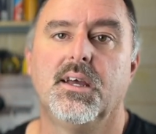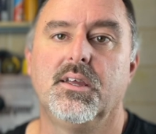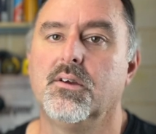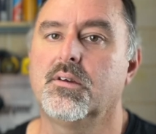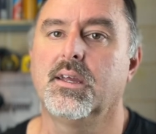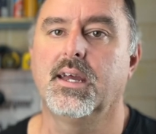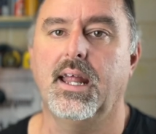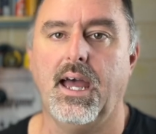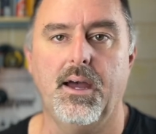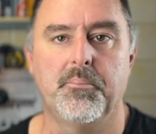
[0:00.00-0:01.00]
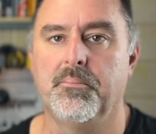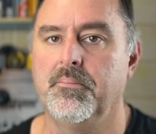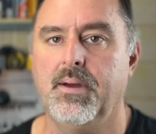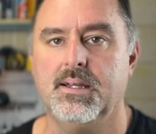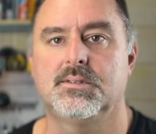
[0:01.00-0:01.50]
you can get
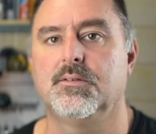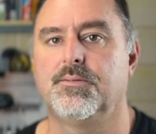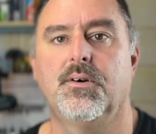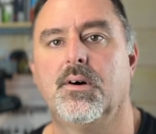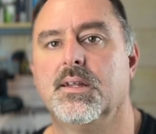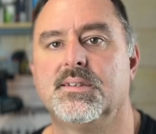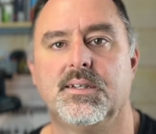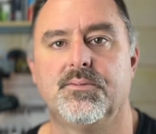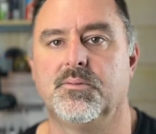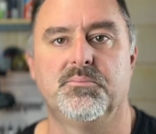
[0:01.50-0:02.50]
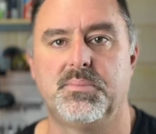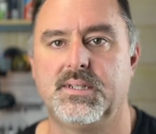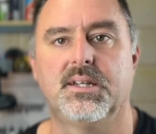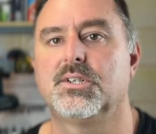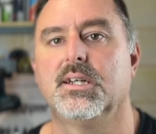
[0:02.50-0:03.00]
massive fines, even
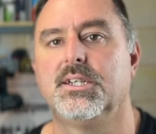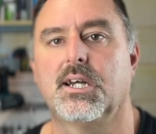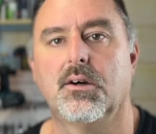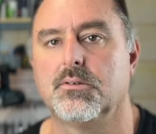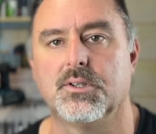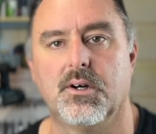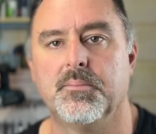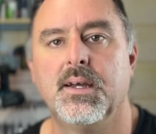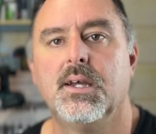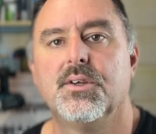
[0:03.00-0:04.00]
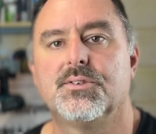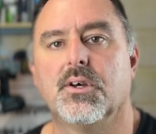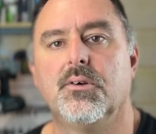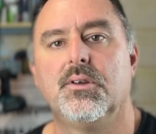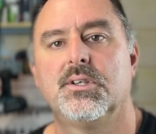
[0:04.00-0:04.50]
potentially jail time.
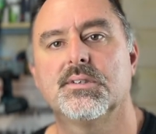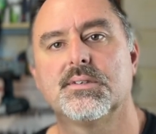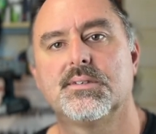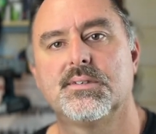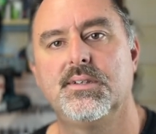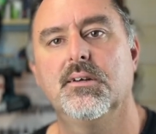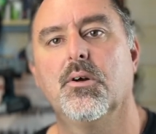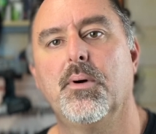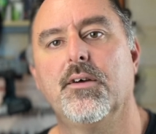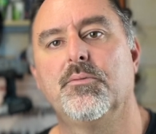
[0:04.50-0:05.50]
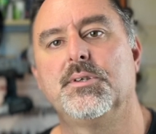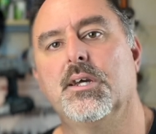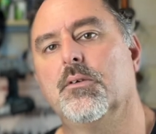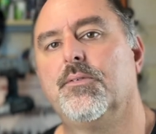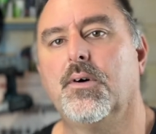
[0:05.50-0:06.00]
So just steer away from
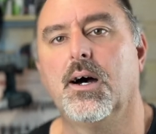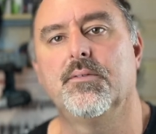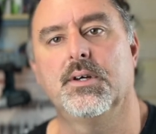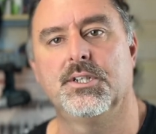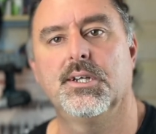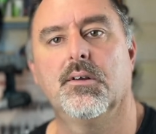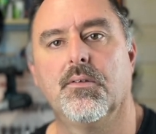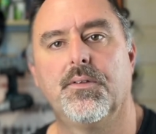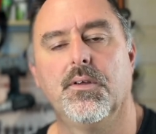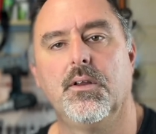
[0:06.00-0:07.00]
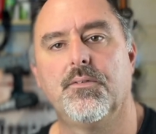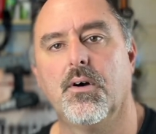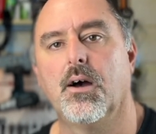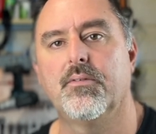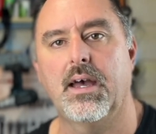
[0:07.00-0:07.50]
channel 5 and channel
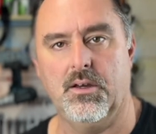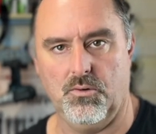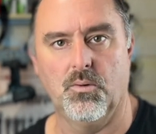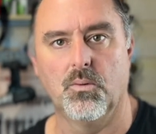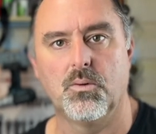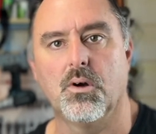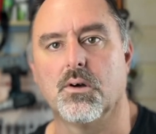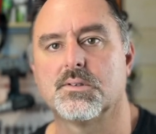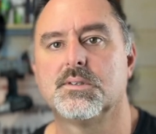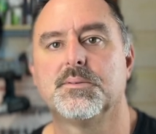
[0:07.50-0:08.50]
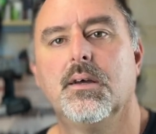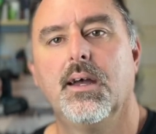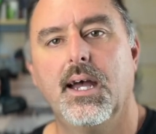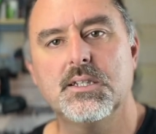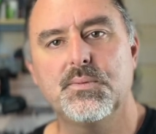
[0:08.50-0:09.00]
35 at all costs.
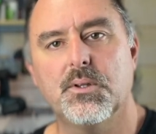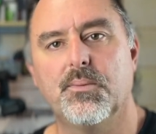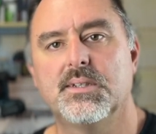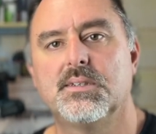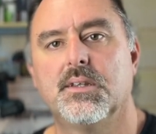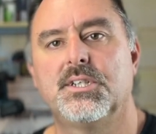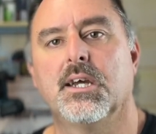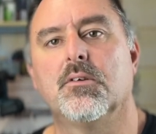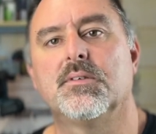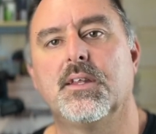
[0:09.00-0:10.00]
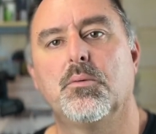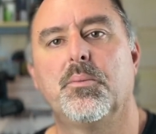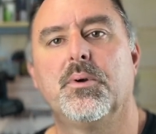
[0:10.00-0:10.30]
As for the rest of the channels, they're what we